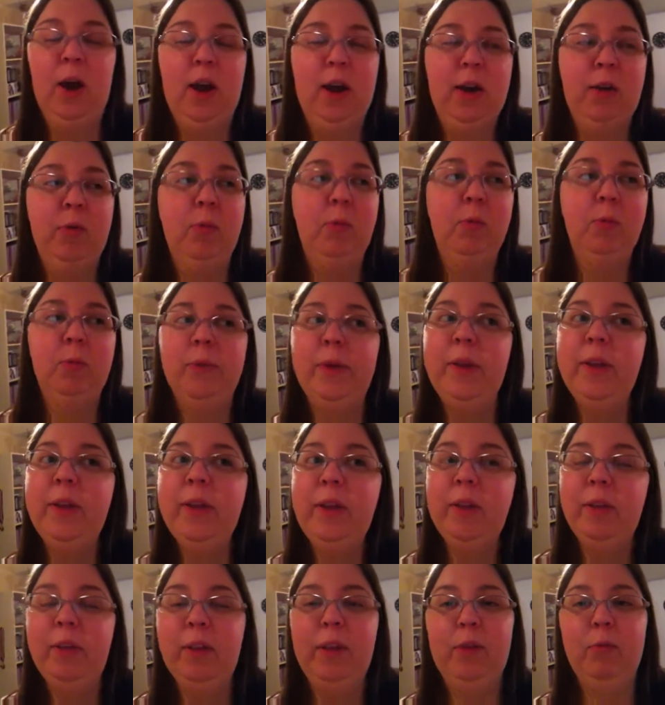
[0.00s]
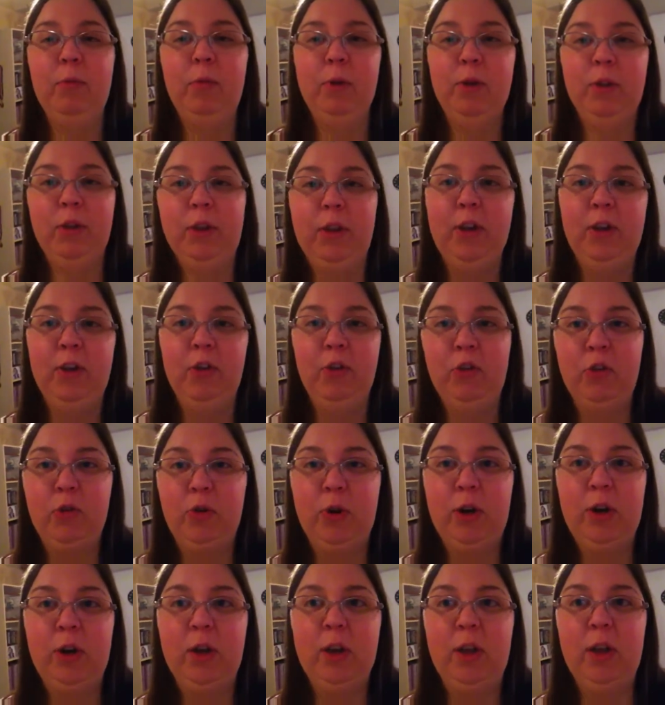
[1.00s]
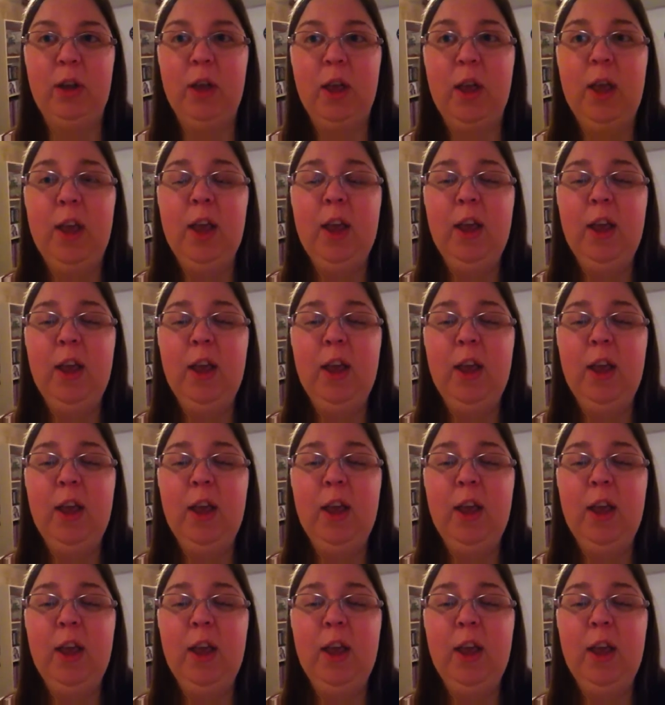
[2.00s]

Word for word: I really, really enjoyed it.